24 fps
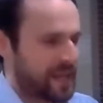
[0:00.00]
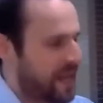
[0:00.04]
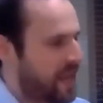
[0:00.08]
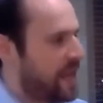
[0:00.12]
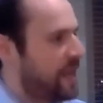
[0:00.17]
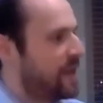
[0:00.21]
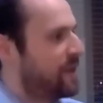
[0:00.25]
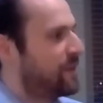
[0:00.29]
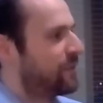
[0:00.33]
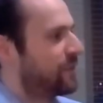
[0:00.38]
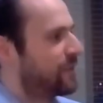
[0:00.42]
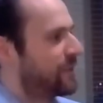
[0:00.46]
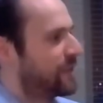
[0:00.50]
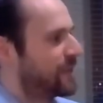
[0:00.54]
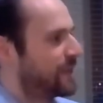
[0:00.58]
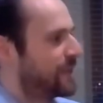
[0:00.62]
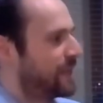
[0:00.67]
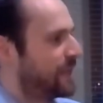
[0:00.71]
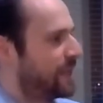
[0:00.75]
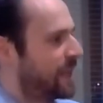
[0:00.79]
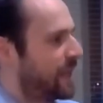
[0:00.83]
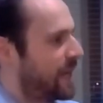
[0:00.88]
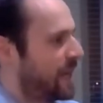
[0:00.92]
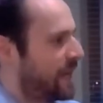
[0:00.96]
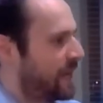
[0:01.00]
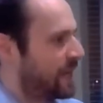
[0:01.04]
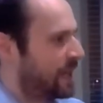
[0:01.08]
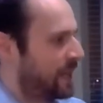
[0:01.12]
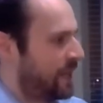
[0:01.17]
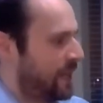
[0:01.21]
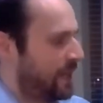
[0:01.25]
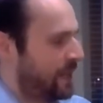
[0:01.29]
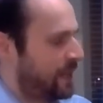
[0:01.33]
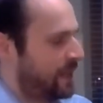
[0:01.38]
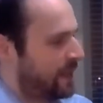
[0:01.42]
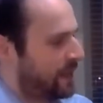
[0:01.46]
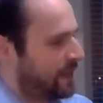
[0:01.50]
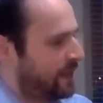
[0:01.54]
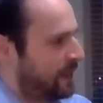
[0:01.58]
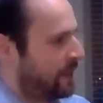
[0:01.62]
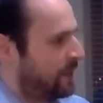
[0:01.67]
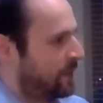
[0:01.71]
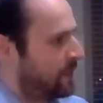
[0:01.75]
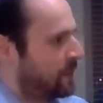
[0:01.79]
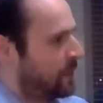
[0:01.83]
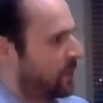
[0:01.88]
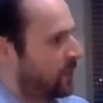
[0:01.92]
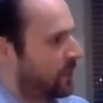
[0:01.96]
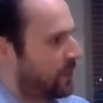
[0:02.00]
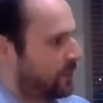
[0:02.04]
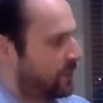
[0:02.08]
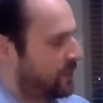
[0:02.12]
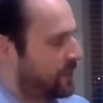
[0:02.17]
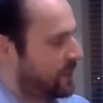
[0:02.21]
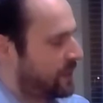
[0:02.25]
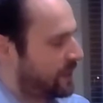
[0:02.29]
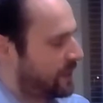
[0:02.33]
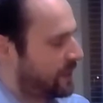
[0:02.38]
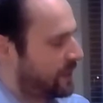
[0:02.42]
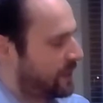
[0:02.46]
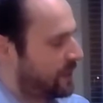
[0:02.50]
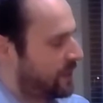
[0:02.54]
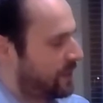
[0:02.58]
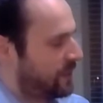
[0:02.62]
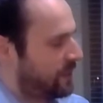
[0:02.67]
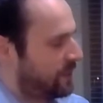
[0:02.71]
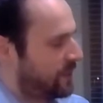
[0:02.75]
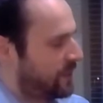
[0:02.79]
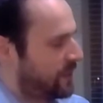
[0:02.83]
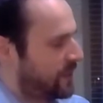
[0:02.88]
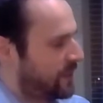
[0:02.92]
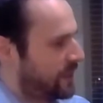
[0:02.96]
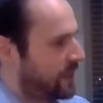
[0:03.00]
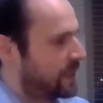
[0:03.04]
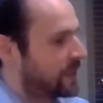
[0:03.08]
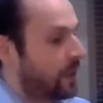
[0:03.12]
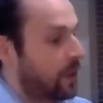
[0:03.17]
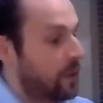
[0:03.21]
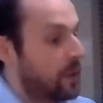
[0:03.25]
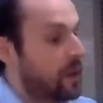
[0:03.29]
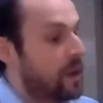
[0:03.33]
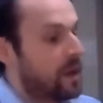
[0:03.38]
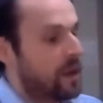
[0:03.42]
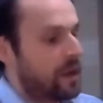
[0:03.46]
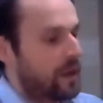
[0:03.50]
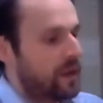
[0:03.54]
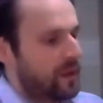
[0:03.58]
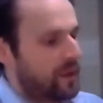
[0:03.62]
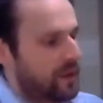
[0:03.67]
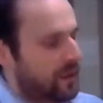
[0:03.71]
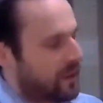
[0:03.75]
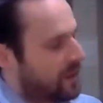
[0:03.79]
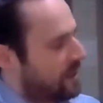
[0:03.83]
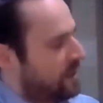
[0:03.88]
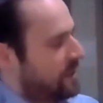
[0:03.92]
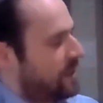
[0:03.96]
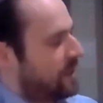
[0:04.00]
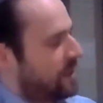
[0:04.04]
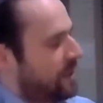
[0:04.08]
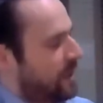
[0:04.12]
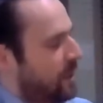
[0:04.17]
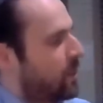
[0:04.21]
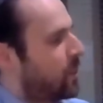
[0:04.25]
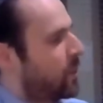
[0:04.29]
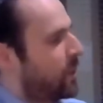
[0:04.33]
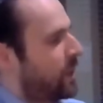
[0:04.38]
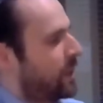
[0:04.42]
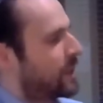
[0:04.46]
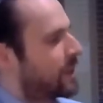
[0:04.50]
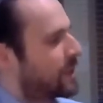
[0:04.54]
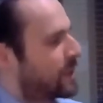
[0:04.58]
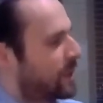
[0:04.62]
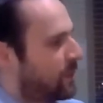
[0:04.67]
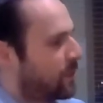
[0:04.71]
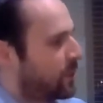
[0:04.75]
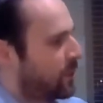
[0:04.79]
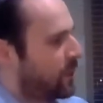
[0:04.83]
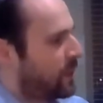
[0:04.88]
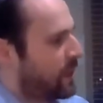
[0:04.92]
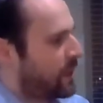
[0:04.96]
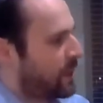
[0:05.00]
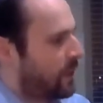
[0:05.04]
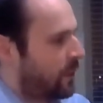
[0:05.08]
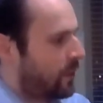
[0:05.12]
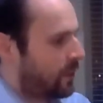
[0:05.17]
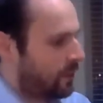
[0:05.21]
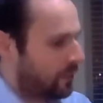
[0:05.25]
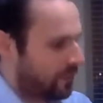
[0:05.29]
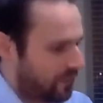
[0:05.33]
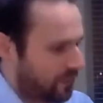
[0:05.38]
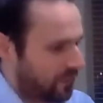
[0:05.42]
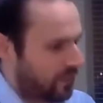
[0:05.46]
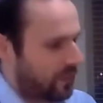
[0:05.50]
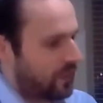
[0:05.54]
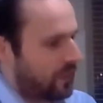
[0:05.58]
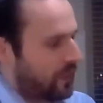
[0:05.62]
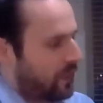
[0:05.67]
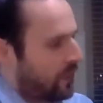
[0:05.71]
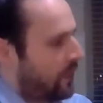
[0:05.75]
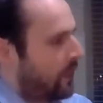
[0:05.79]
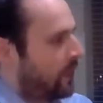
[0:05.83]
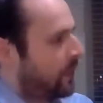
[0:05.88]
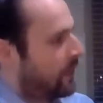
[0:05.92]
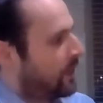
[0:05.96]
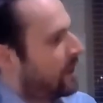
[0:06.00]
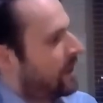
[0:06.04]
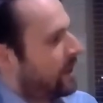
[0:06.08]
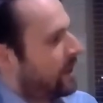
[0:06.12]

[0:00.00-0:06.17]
even today in the modern research university. So, just the quick summary of the